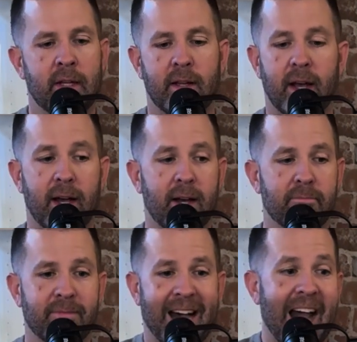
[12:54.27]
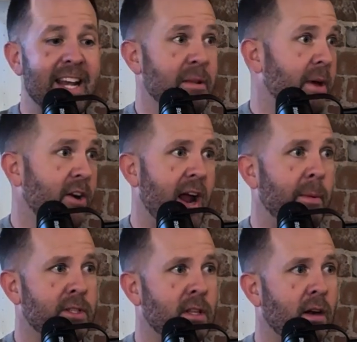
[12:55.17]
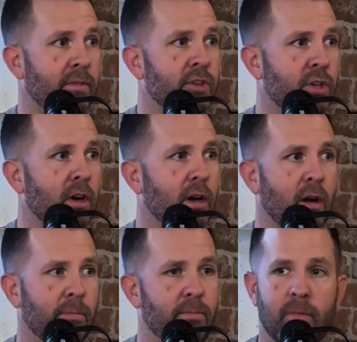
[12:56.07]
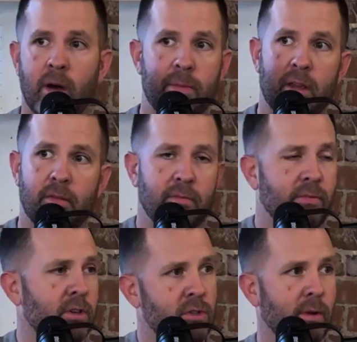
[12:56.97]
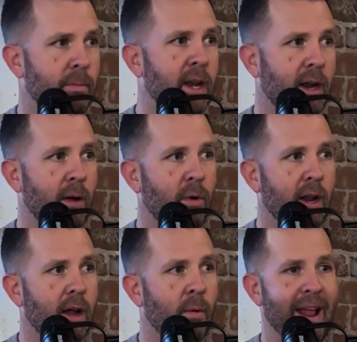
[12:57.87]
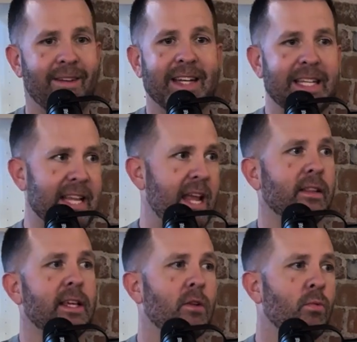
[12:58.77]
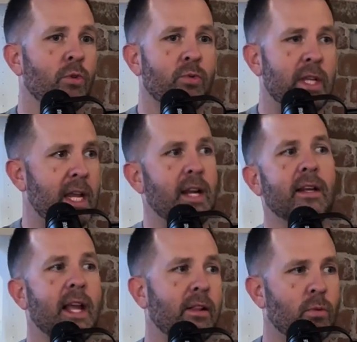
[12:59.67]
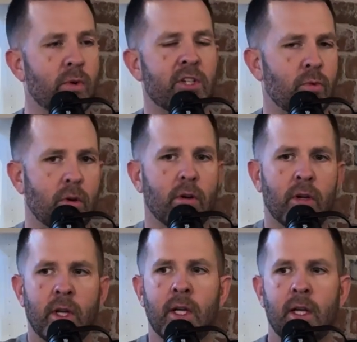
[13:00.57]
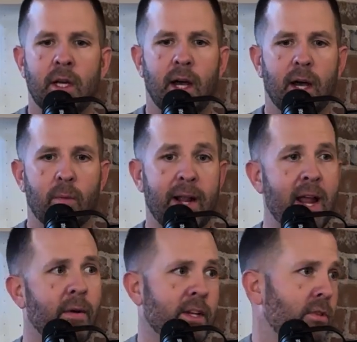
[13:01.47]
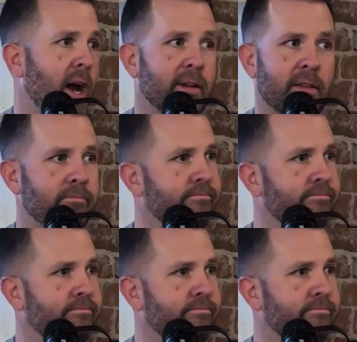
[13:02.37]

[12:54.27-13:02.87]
I need better habits there for sure. I'll be first to admit it. I want to have a daily routine, a daily ritual. Right now I do not.